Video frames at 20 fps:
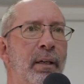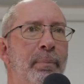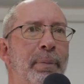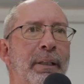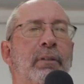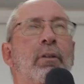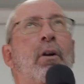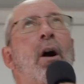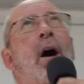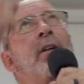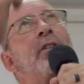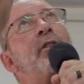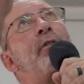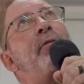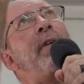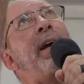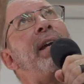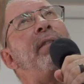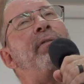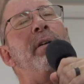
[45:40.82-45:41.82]
But God's
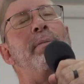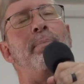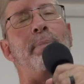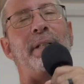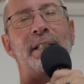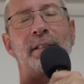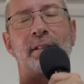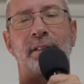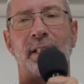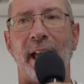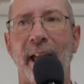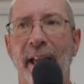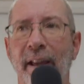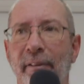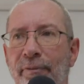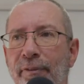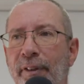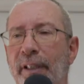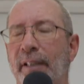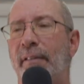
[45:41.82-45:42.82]
favor means
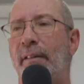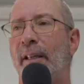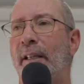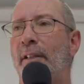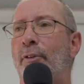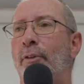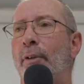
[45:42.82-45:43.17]
everything